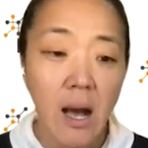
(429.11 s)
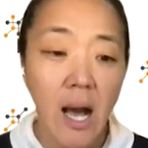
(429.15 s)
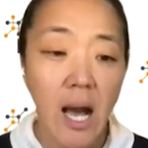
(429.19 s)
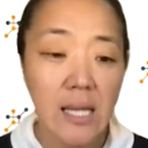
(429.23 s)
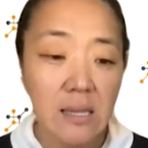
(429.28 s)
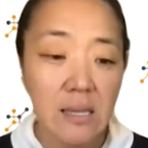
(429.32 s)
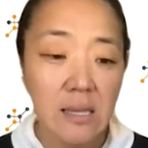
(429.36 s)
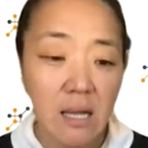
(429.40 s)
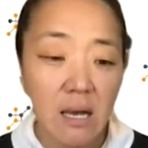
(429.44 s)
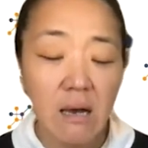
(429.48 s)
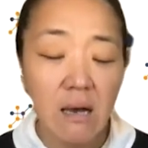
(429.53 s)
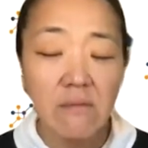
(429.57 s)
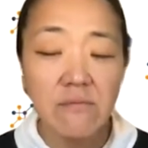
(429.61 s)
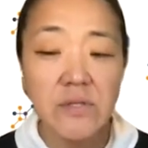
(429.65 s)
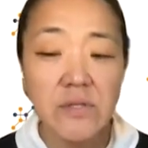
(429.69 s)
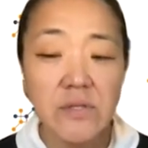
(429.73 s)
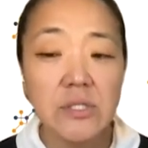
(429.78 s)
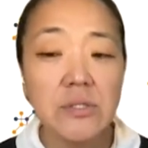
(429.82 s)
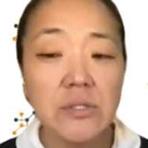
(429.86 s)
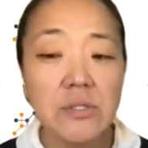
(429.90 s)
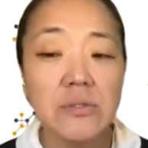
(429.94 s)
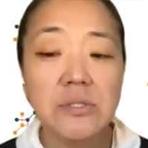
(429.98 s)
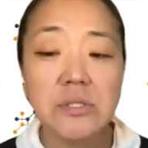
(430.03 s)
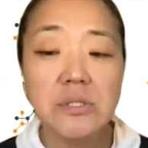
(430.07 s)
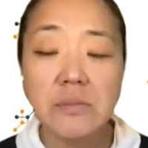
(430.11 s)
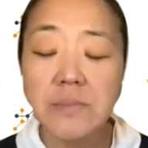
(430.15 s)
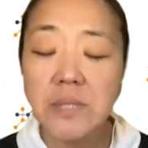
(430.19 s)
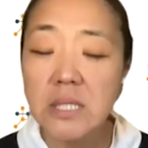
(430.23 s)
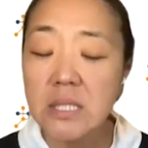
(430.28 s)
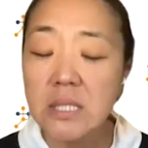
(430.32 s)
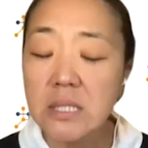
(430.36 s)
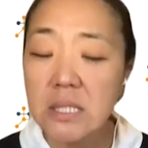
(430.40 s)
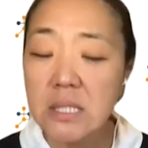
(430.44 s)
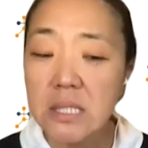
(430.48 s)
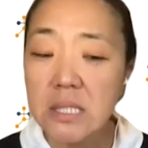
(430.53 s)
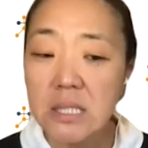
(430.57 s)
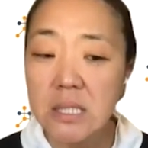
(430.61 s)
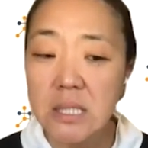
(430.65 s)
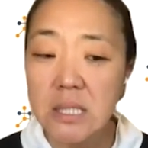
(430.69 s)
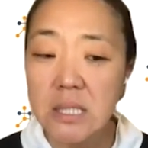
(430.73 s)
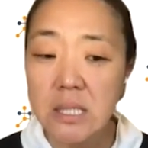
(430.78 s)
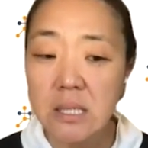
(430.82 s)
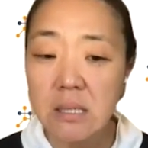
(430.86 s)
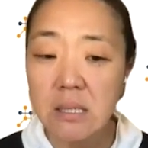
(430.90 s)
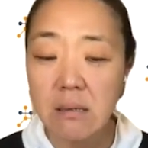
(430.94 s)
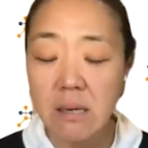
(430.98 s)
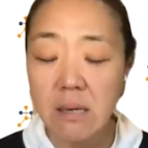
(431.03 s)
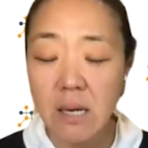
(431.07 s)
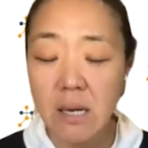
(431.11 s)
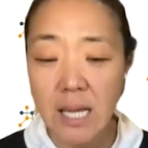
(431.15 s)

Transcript: I love the usability here.